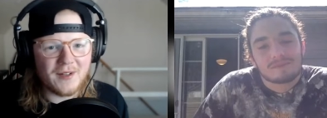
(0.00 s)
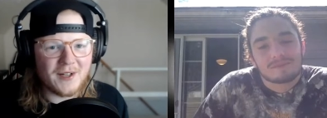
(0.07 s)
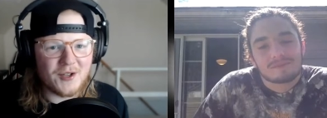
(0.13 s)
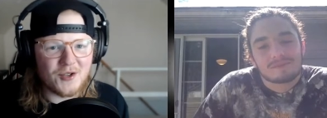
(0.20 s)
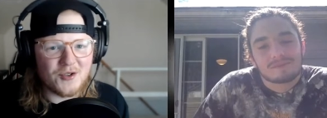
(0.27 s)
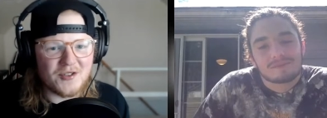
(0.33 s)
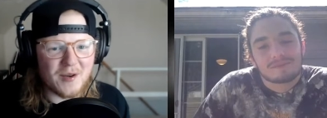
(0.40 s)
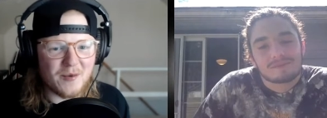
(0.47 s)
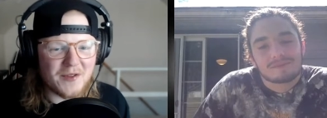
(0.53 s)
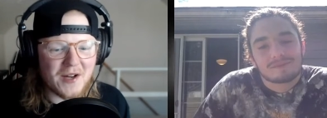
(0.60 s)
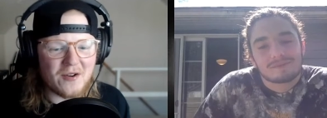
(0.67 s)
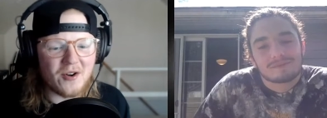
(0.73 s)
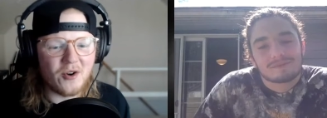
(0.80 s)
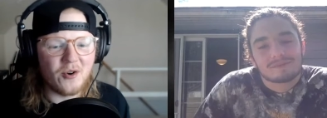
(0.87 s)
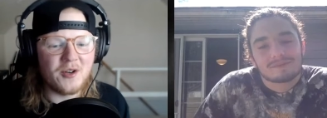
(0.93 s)
Speaker 1: like you said,
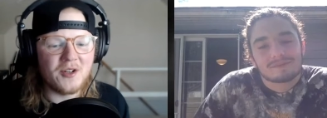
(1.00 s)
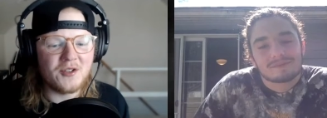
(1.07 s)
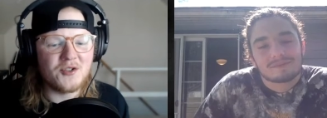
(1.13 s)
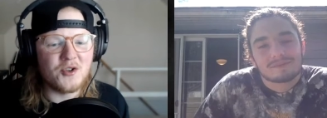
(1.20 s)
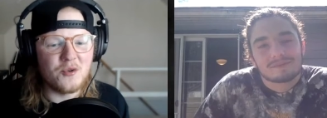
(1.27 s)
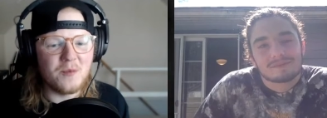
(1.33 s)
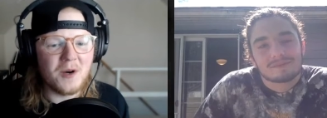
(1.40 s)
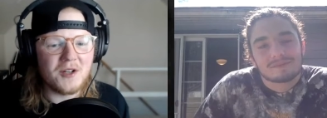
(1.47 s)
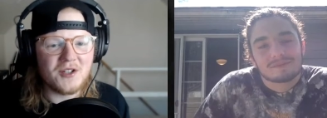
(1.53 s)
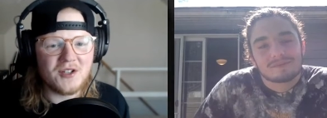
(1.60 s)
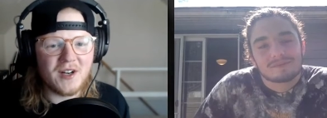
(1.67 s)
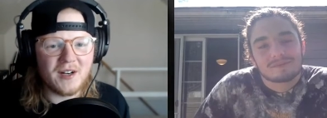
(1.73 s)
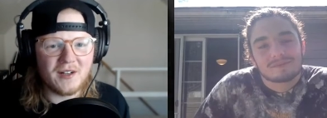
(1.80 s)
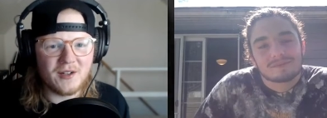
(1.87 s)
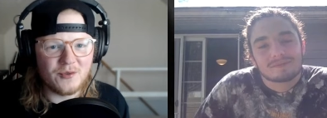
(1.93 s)
without going into too
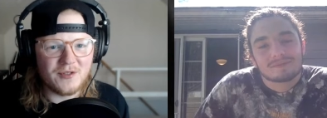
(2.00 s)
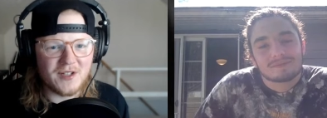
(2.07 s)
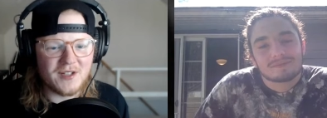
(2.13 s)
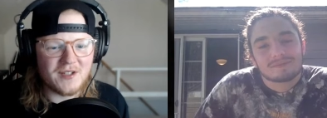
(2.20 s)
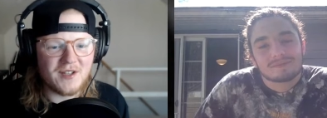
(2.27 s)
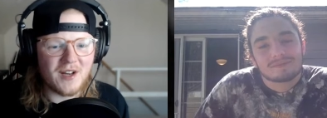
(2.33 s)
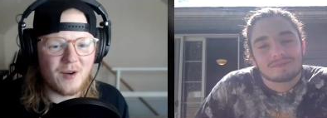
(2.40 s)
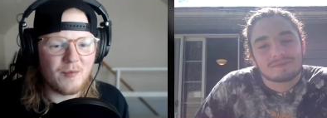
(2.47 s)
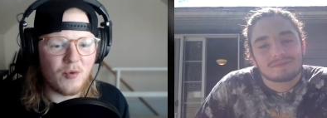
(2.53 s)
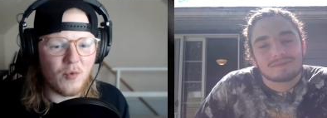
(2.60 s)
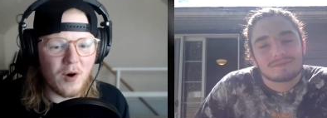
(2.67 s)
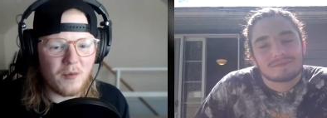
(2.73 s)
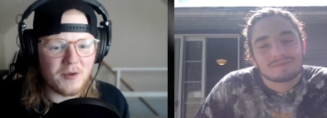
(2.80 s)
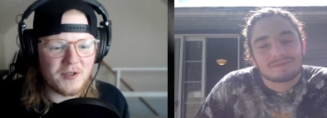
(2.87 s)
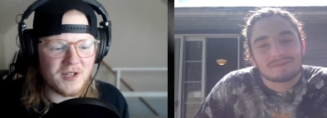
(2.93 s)
much technical detail, but
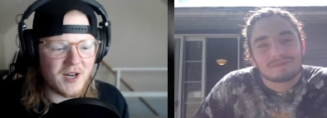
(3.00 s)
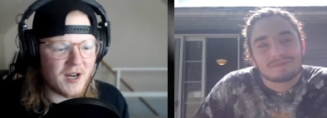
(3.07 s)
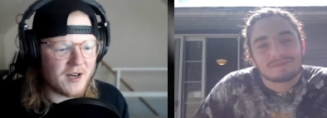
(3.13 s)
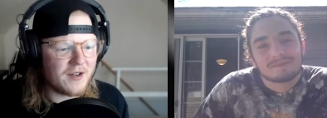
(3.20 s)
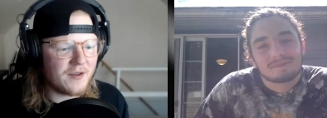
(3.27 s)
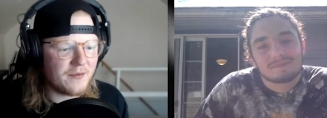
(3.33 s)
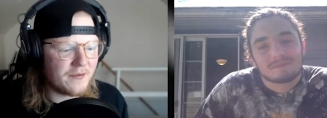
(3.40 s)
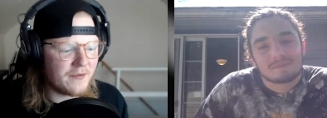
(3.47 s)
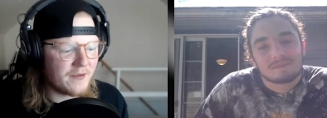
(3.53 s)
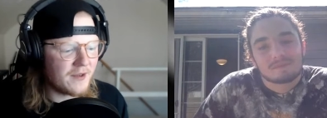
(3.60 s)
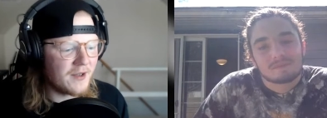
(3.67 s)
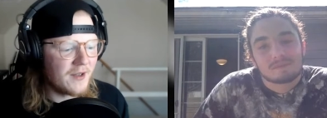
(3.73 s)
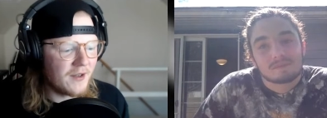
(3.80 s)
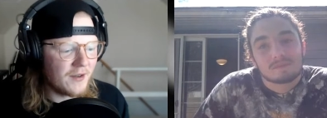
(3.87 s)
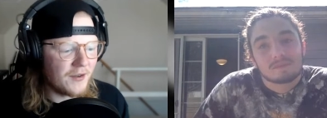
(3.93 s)
what was kind of
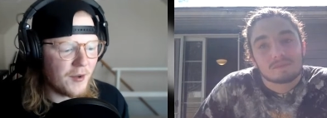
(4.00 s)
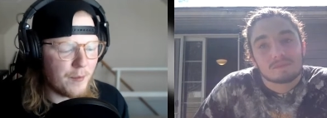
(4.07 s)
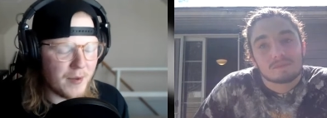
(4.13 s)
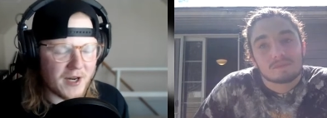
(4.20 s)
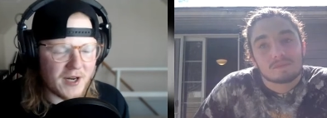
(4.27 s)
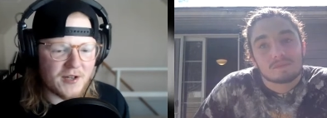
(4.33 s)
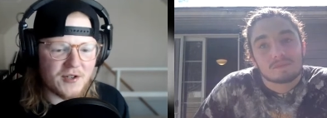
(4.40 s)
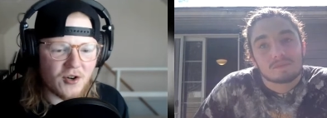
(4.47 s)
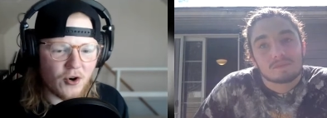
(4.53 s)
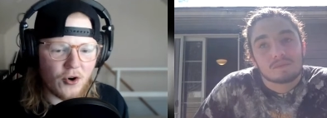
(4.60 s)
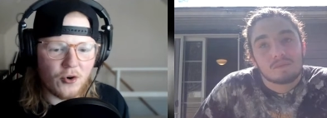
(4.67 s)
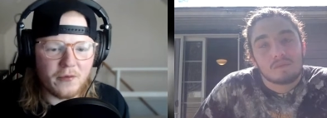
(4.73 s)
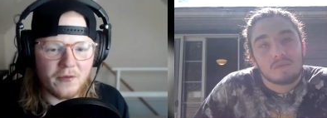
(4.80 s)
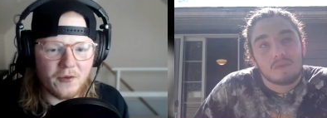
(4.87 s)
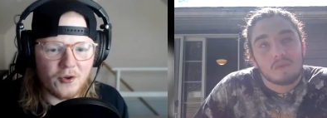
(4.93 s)
the biggest
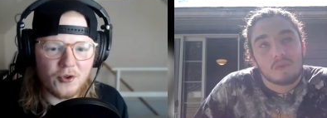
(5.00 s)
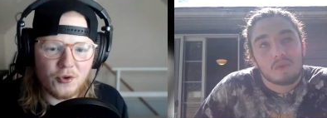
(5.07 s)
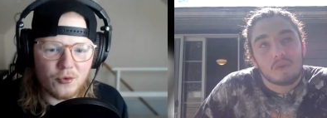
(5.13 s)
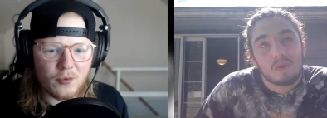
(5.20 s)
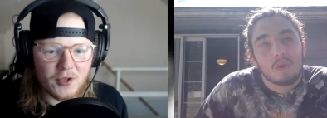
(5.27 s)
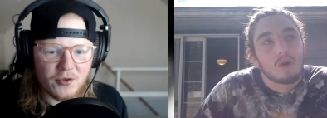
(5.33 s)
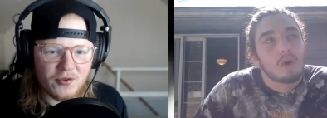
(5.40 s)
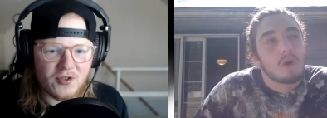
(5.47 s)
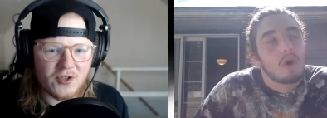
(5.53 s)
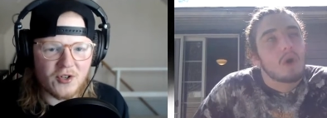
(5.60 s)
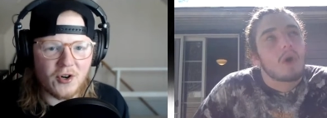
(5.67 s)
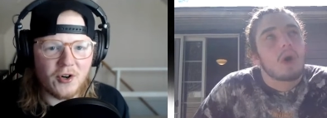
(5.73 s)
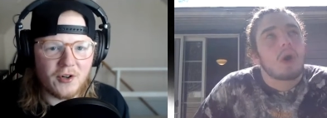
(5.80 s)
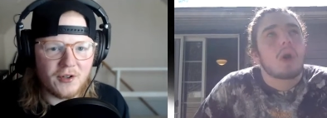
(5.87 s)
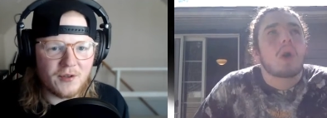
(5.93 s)
hurdle for you when you
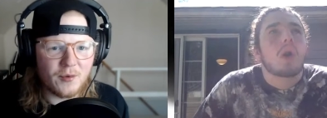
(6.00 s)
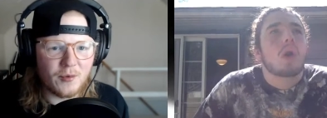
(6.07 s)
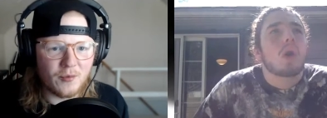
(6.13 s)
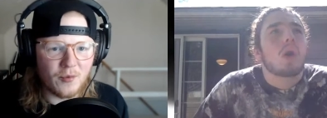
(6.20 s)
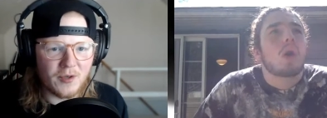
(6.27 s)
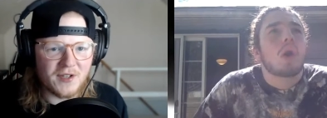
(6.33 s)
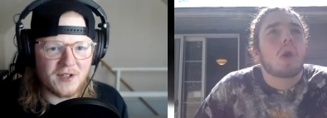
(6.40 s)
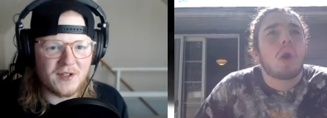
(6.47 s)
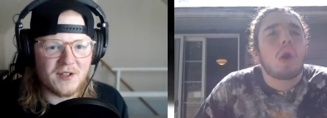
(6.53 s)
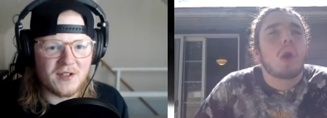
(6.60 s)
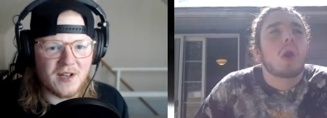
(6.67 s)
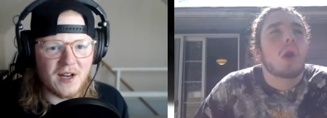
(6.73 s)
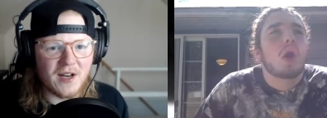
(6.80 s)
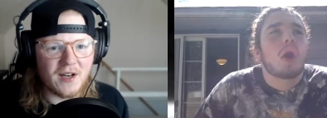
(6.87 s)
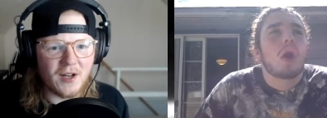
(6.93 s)
started? Was it
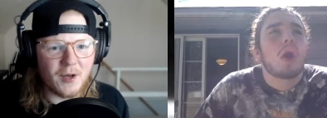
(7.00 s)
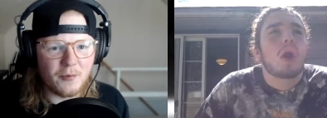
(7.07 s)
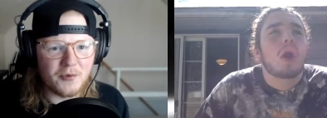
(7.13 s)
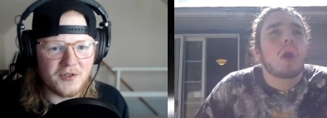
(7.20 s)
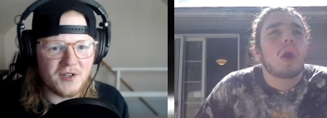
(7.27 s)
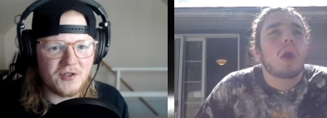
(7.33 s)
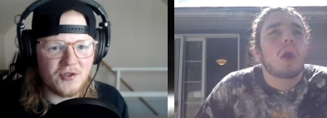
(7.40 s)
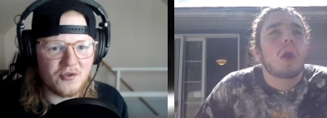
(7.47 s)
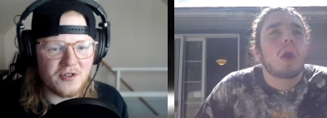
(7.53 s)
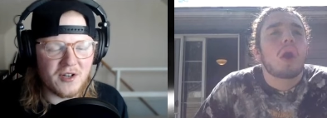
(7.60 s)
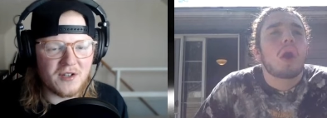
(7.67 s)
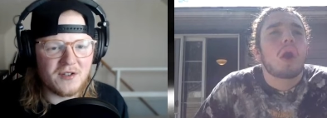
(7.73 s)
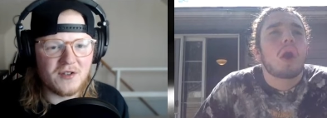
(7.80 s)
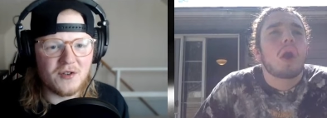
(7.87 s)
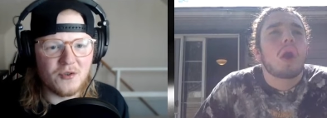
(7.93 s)
the stand-up? Was it
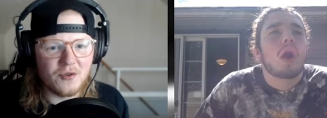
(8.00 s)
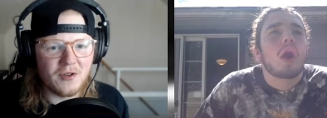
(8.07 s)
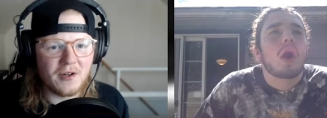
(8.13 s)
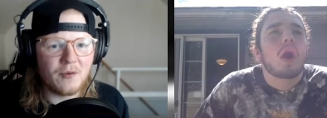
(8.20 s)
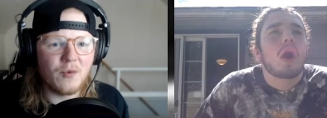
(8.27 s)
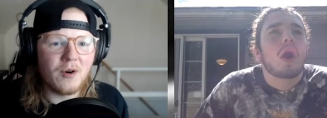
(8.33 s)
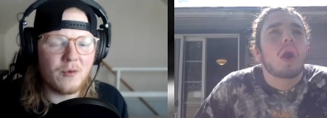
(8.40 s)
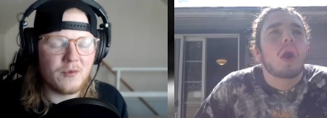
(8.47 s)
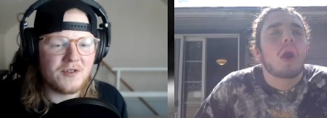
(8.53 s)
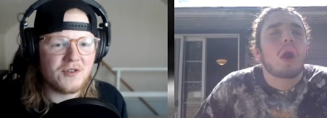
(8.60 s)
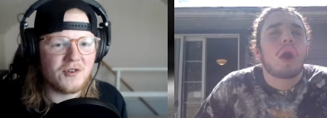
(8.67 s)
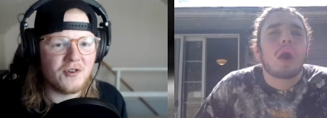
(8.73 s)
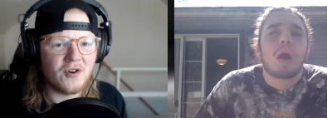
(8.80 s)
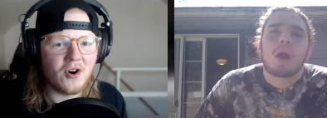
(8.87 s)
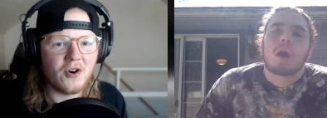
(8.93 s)
jiu-jitsu? Like, what
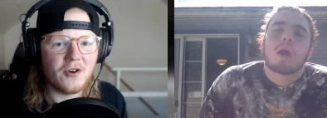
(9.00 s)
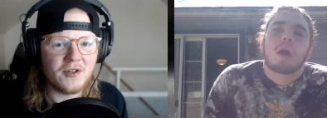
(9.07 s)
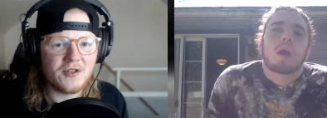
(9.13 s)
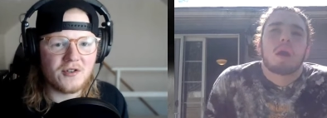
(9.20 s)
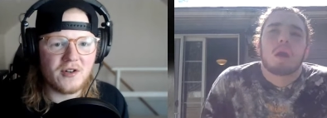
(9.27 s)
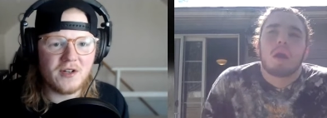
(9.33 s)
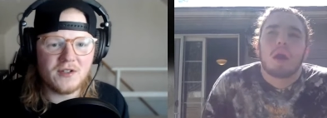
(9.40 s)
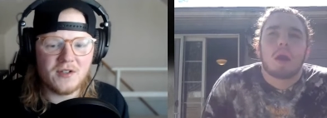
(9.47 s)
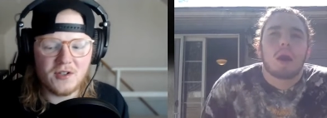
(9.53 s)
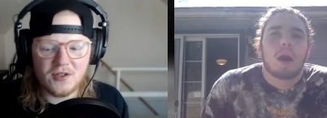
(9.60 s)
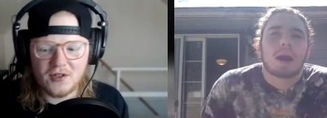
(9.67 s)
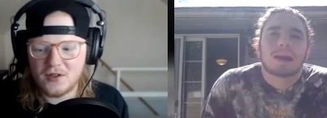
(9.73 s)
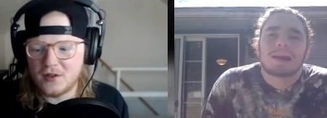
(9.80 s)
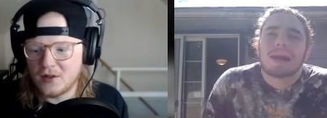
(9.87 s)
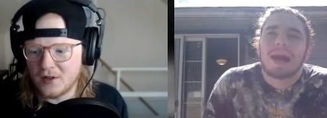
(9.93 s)
was your hardest
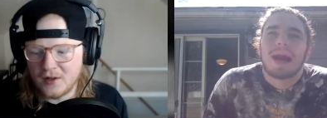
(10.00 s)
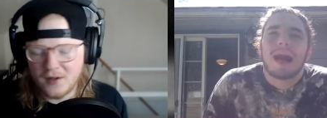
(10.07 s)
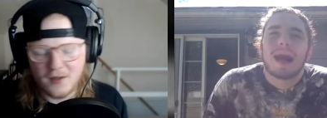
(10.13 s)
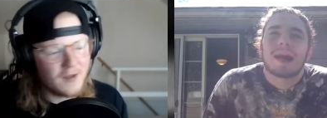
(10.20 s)
transition?